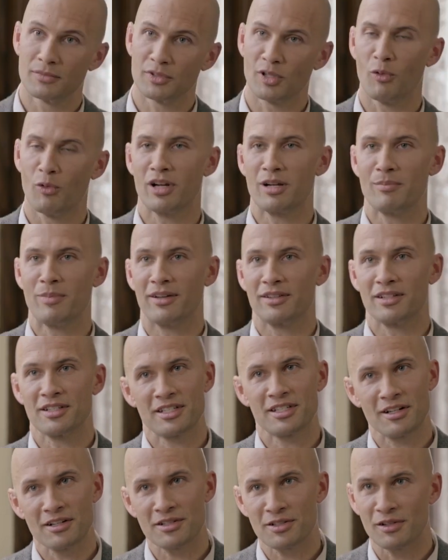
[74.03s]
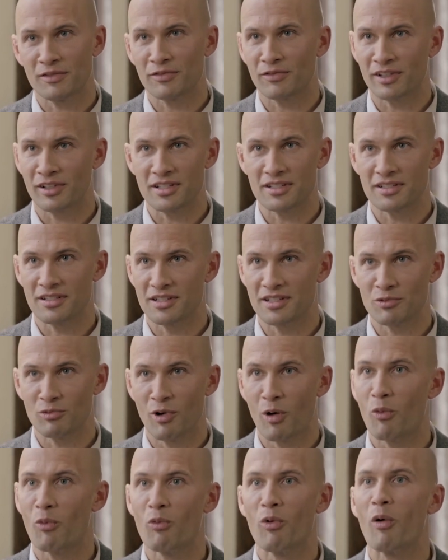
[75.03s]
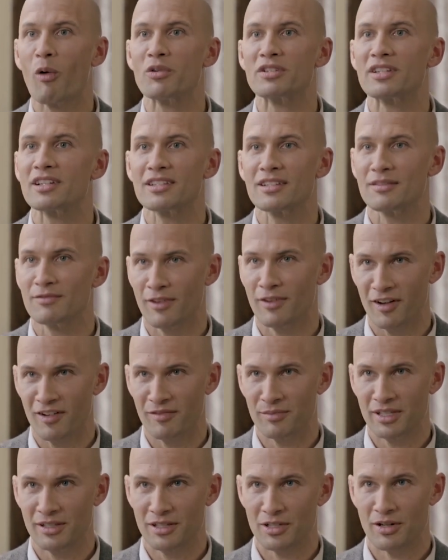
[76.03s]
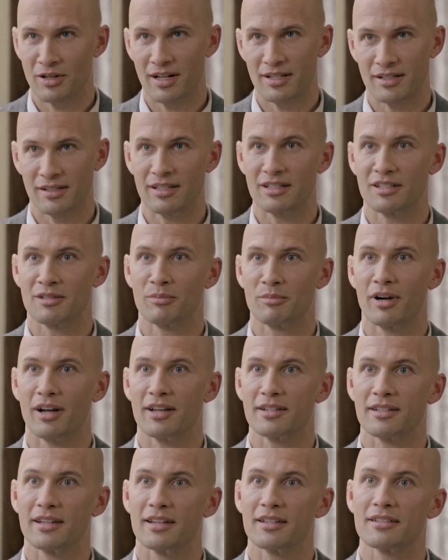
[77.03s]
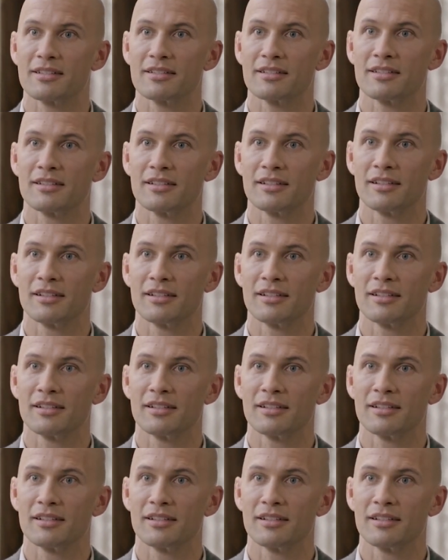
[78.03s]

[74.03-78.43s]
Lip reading: So what about the seer stone, for instance? What was its involvement in the translation process?